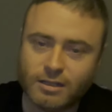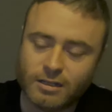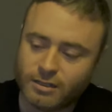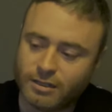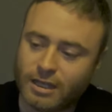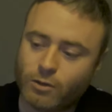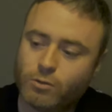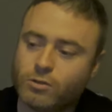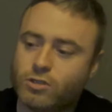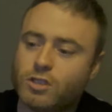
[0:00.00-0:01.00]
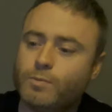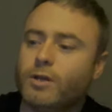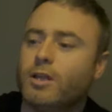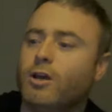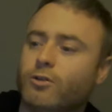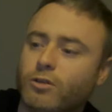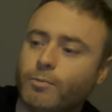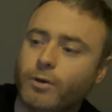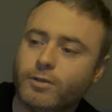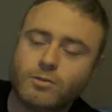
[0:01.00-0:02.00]
Now, just by going on the
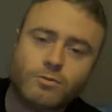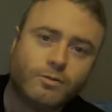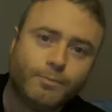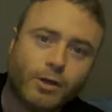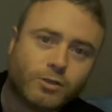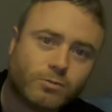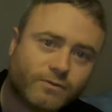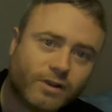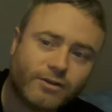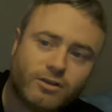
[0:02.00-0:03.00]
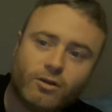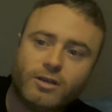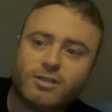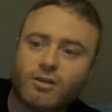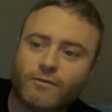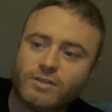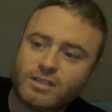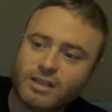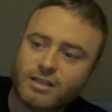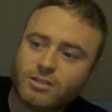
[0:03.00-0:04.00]
bottle is very nice.
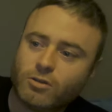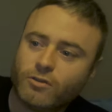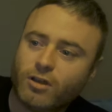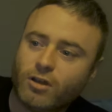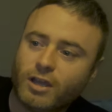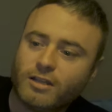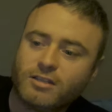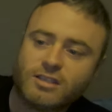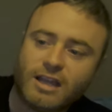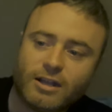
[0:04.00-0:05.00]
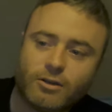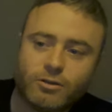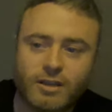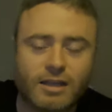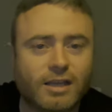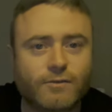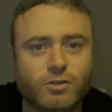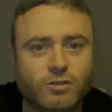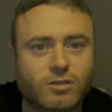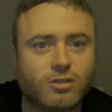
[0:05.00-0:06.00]
Obviously, it's got the Highland Stag on it. That gives you
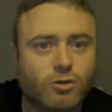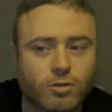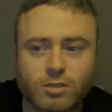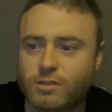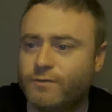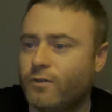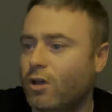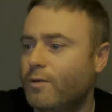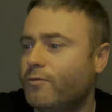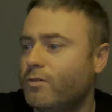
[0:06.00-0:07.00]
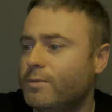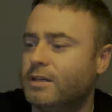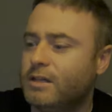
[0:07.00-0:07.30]
the Scottish vibe from it.